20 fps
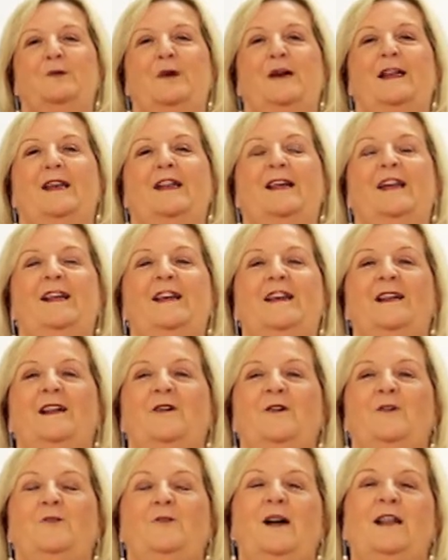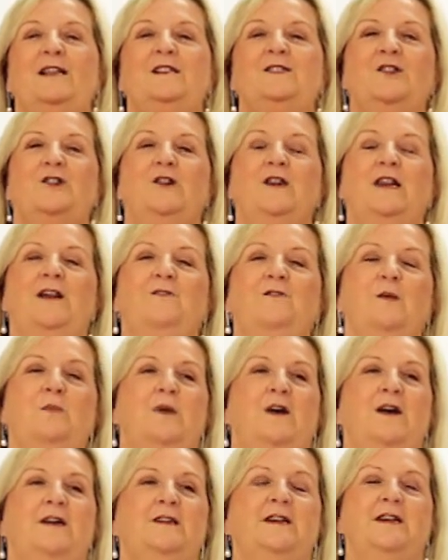well. Well done,
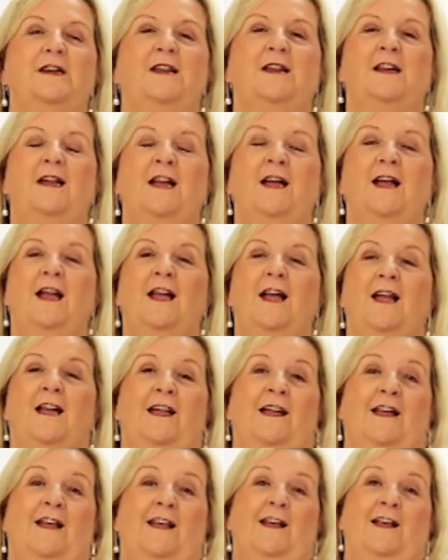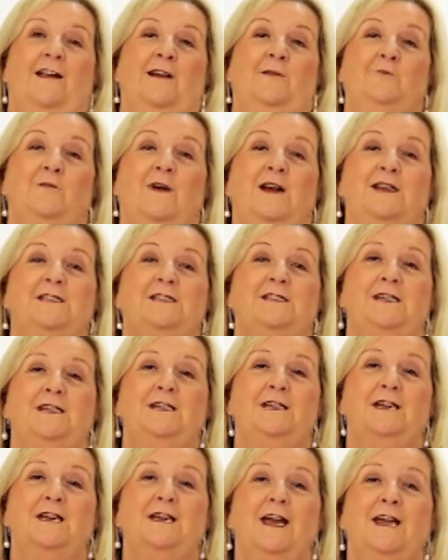everybody. Might
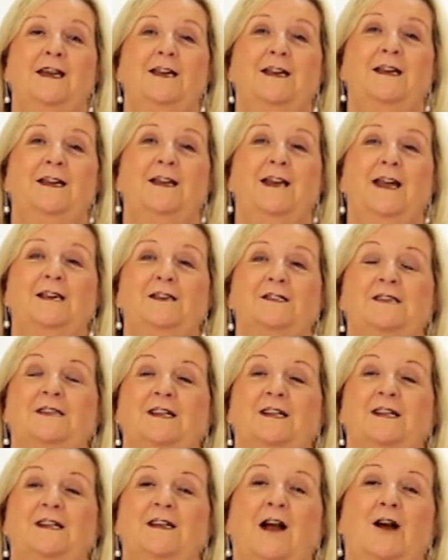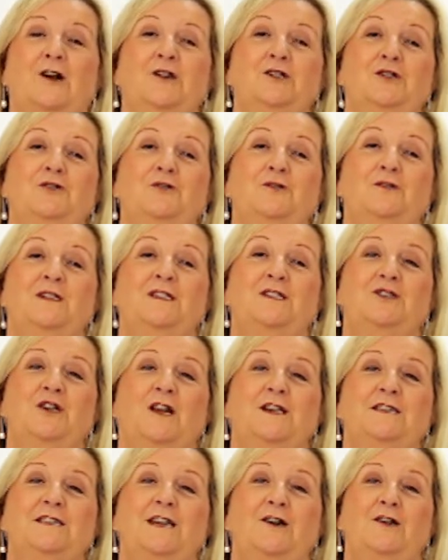see you again in the next cartoon, as
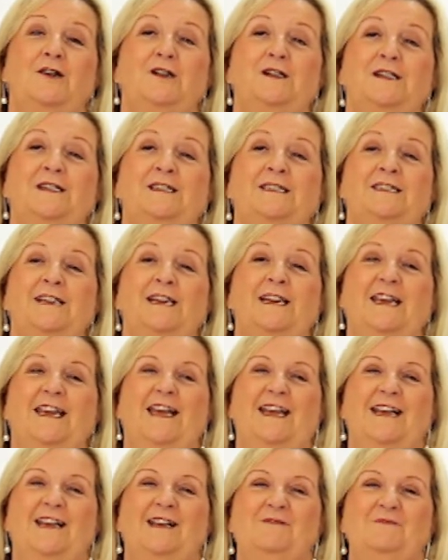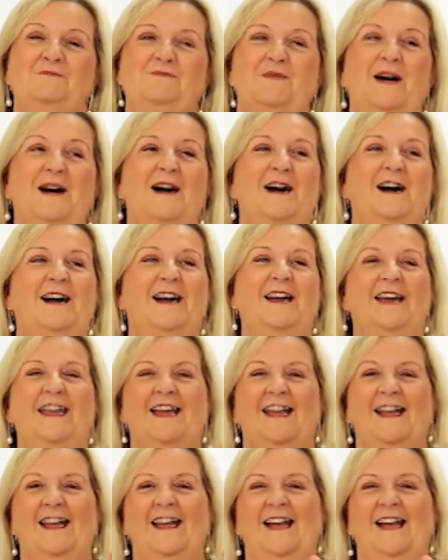John Dowling would say. Bye.